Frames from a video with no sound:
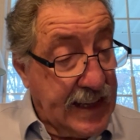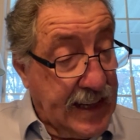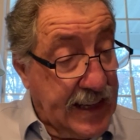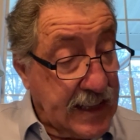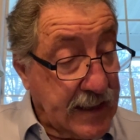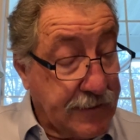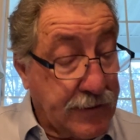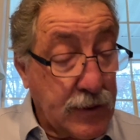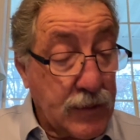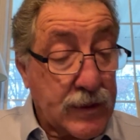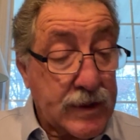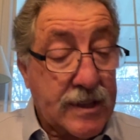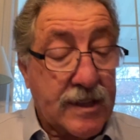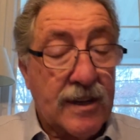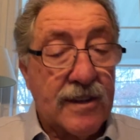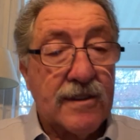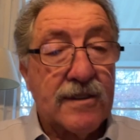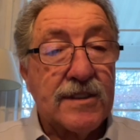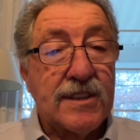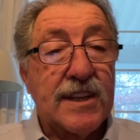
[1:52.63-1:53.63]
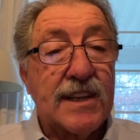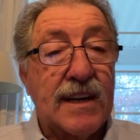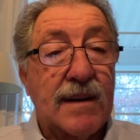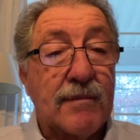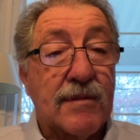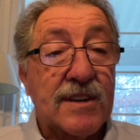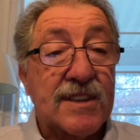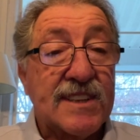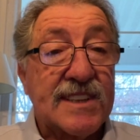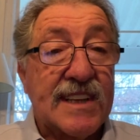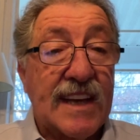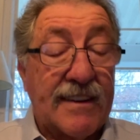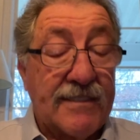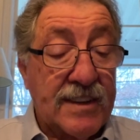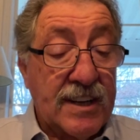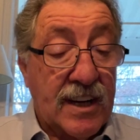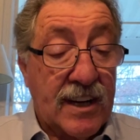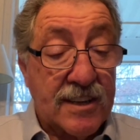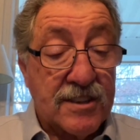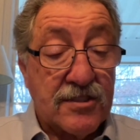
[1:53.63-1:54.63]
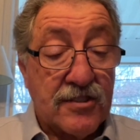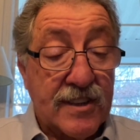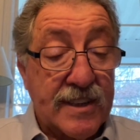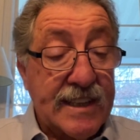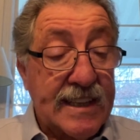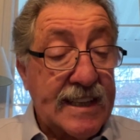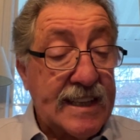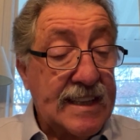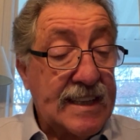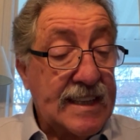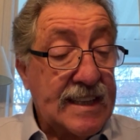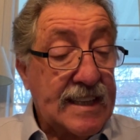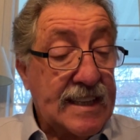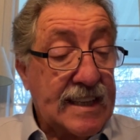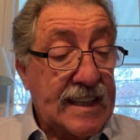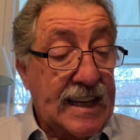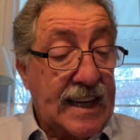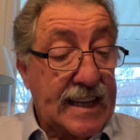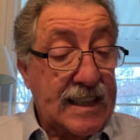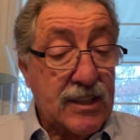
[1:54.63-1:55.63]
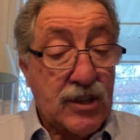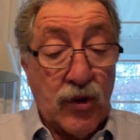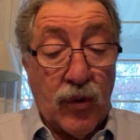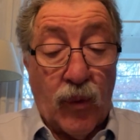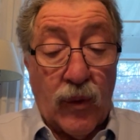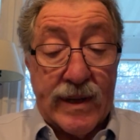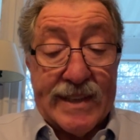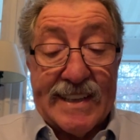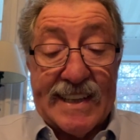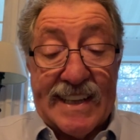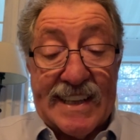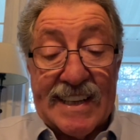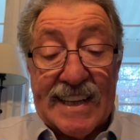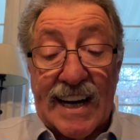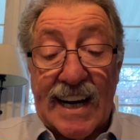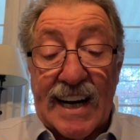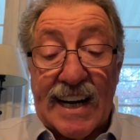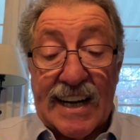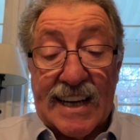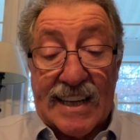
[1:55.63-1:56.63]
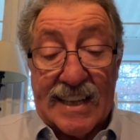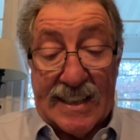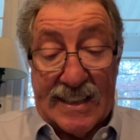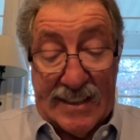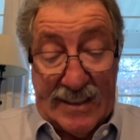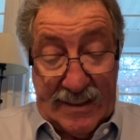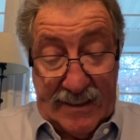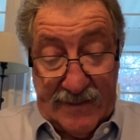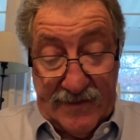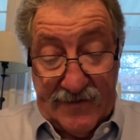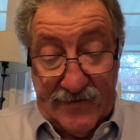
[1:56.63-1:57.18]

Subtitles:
And if you would turn to number 729,